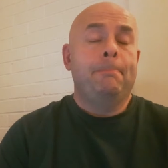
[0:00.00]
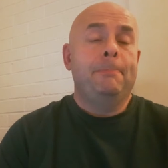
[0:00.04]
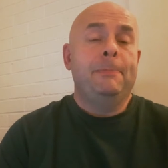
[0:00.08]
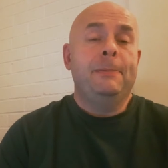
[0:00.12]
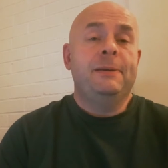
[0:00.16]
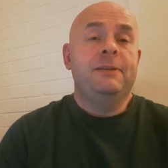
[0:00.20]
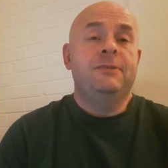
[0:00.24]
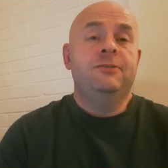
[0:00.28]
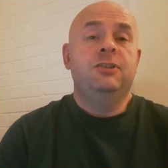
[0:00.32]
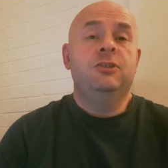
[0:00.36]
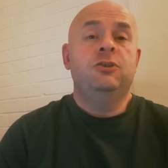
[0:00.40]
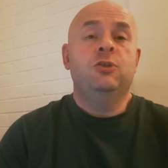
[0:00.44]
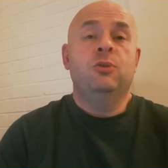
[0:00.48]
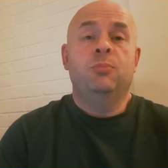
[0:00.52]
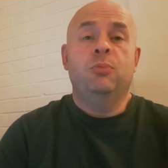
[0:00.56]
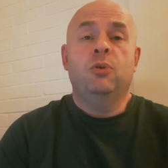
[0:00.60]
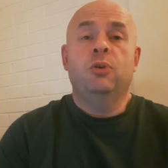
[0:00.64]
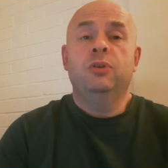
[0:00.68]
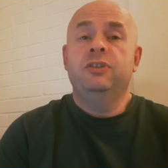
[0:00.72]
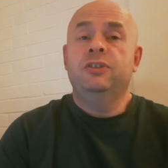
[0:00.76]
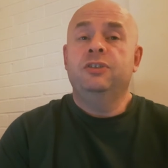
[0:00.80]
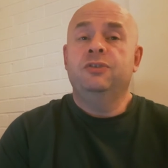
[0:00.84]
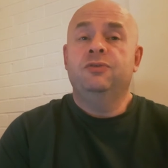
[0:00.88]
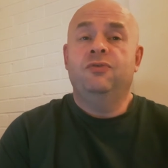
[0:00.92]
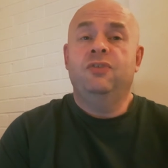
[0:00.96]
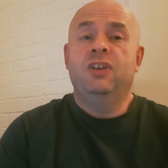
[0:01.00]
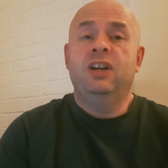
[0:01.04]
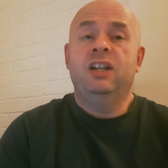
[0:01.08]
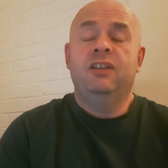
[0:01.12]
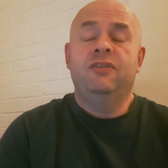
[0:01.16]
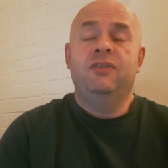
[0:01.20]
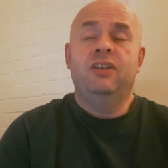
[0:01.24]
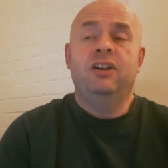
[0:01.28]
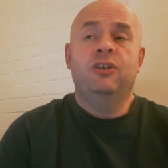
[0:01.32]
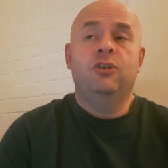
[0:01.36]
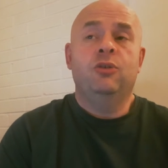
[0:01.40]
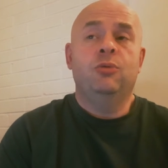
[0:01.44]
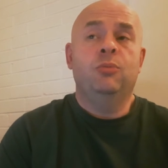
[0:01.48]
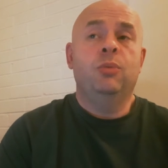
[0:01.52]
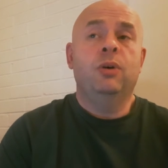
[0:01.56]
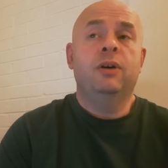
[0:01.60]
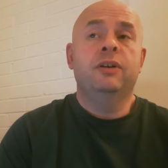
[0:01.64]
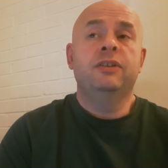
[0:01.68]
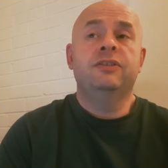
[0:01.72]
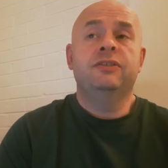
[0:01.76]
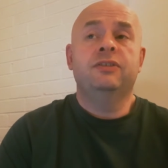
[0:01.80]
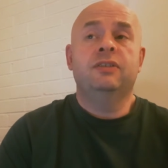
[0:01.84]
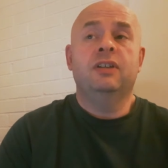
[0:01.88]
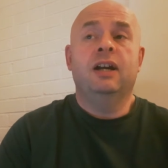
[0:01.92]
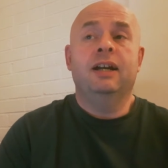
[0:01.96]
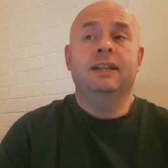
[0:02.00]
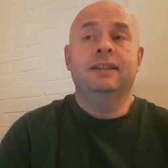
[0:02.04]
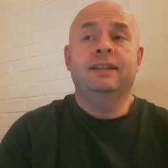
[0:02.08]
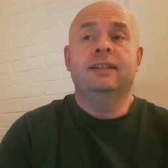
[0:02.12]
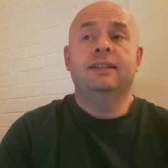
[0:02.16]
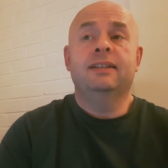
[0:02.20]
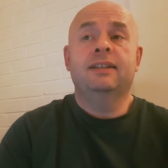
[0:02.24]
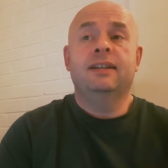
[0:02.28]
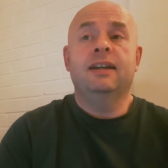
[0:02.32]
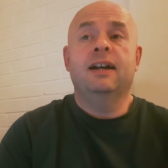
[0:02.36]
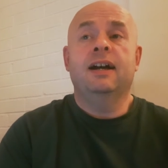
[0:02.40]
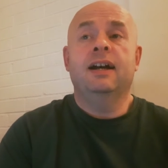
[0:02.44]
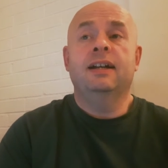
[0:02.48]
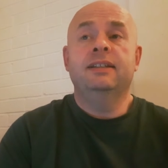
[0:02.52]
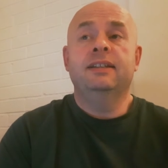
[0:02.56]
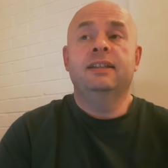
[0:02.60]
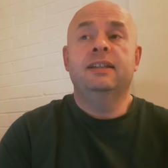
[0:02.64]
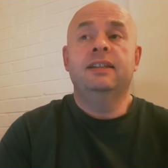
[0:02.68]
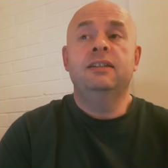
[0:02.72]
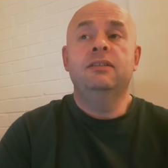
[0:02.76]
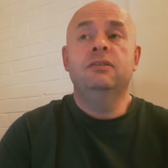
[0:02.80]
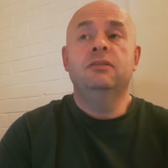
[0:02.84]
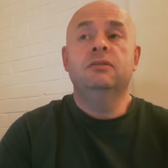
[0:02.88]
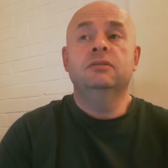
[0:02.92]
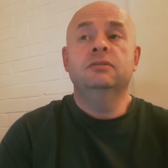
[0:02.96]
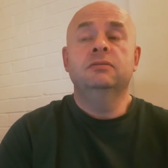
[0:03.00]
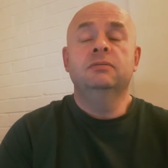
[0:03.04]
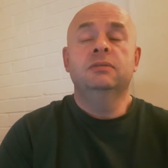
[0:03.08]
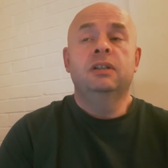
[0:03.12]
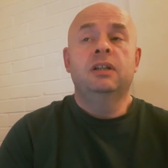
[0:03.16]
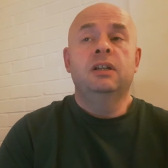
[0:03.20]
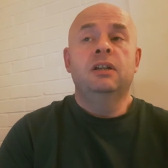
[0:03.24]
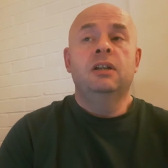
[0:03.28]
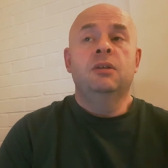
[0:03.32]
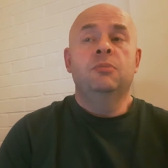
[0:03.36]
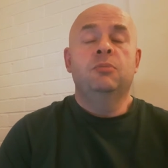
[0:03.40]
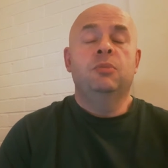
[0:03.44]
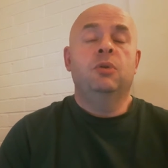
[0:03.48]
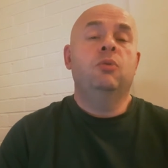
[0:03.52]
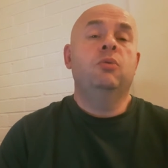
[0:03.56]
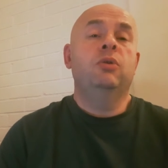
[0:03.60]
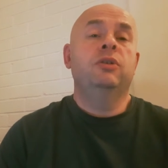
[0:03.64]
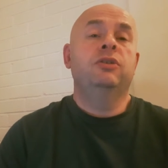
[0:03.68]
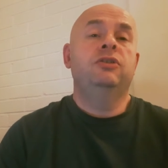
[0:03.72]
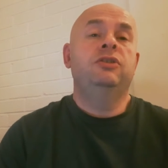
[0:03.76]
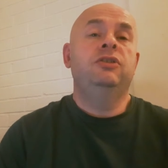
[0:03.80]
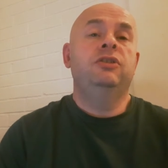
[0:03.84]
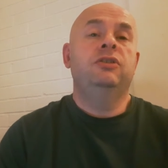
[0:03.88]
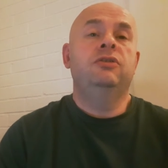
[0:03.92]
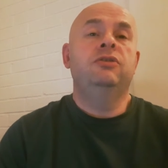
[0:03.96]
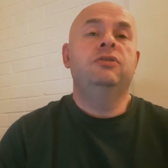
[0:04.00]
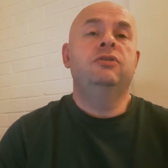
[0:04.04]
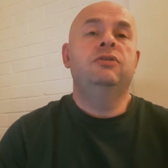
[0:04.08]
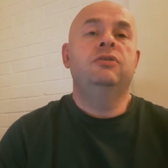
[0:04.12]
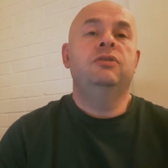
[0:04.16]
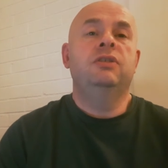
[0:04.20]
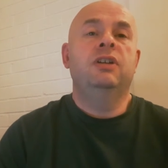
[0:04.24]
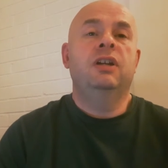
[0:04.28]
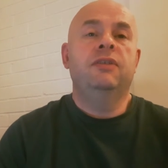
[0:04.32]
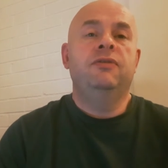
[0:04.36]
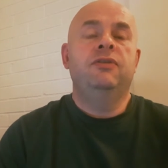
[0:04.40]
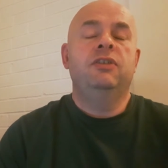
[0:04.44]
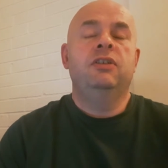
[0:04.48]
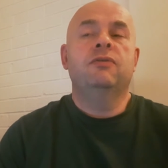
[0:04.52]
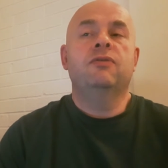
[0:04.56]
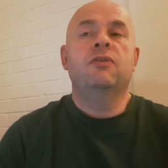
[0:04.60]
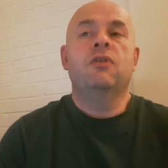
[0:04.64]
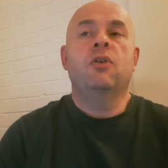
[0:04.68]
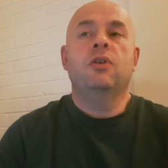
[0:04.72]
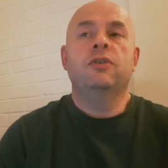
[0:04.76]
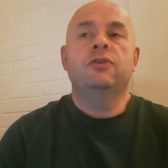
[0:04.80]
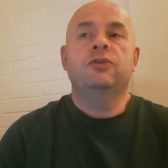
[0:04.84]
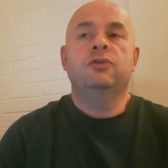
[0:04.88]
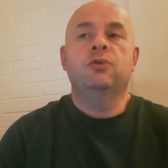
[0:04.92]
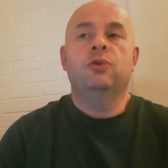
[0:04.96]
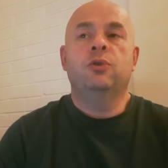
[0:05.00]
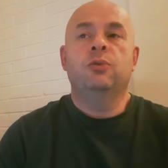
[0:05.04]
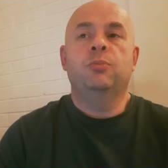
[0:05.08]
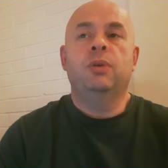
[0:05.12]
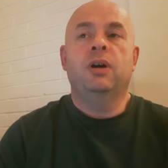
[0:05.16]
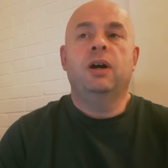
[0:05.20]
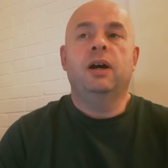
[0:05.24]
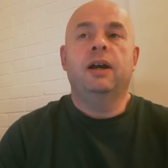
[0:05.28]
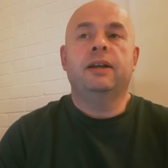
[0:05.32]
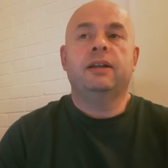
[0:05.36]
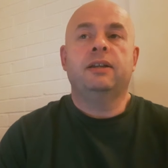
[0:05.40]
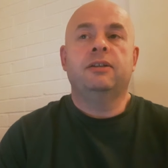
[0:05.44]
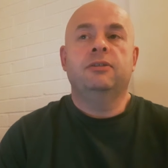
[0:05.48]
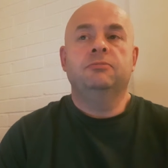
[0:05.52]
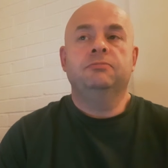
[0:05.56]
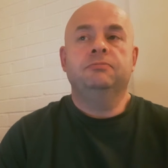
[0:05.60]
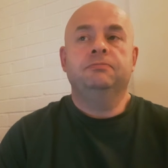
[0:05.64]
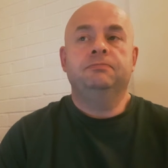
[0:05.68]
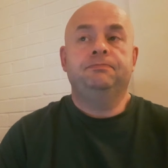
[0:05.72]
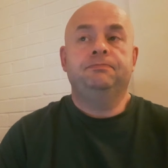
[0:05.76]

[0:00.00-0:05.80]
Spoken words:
you can see your body is very, very robust and it can heal. But what do you do if you've got a sore back?